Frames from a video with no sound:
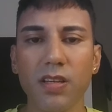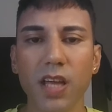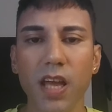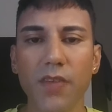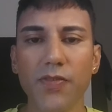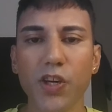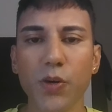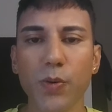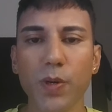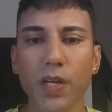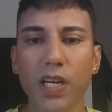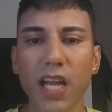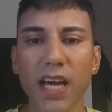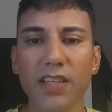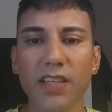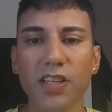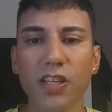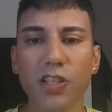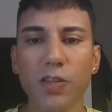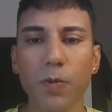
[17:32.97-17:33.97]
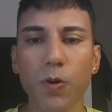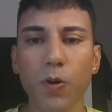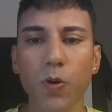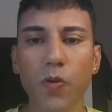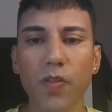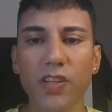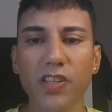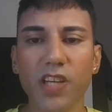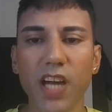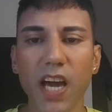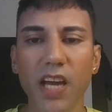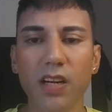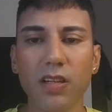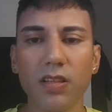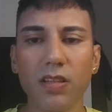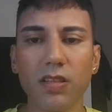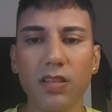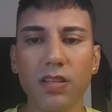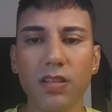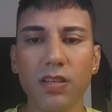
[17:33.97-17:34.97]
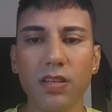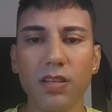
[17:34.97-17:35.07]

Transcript: If you would like to support the channel,